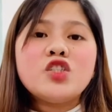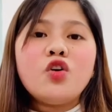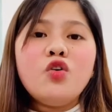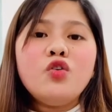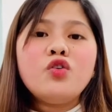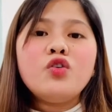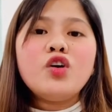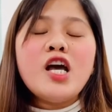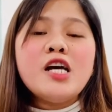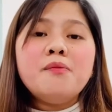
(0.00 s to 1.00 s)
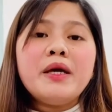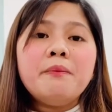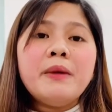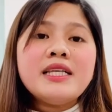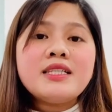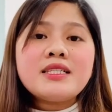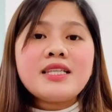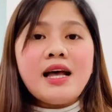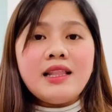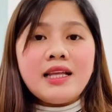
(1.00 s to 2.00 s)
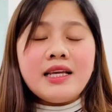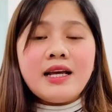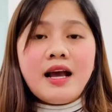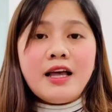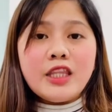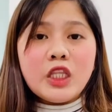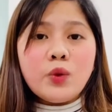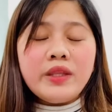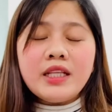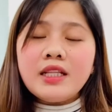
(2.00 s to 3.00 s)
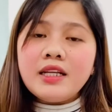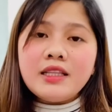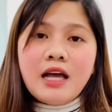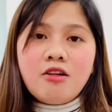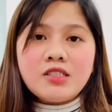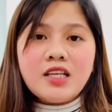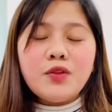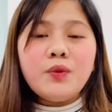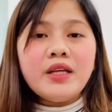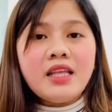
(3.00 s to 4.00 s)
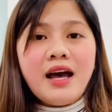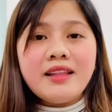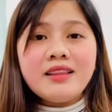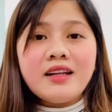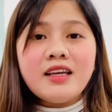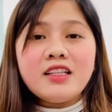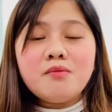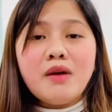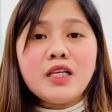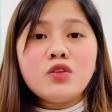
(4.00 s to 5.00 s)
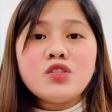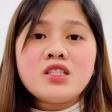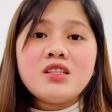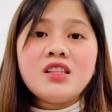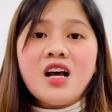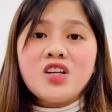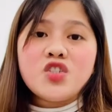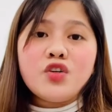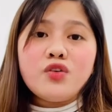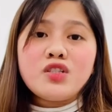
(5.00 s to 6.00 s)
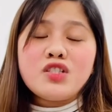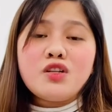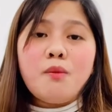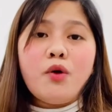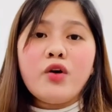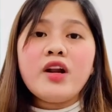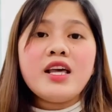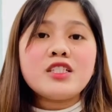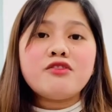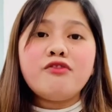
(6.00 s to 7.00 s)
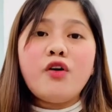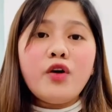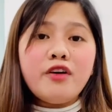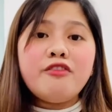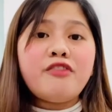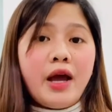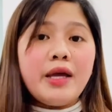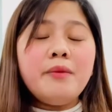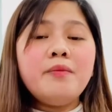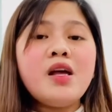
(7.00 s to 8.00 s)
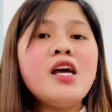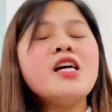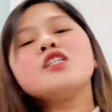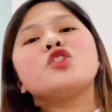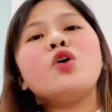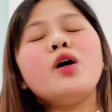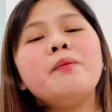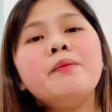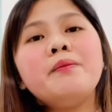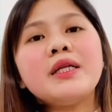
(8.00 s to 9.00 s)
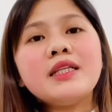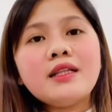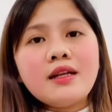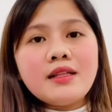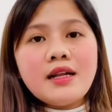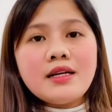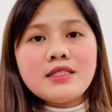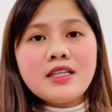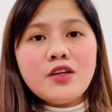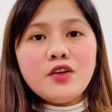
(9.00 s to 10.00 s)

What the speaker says: So kung may basic salary ka na 23,100 minus deductions na more or less 4,500, So, ang matitira na lang sa iyo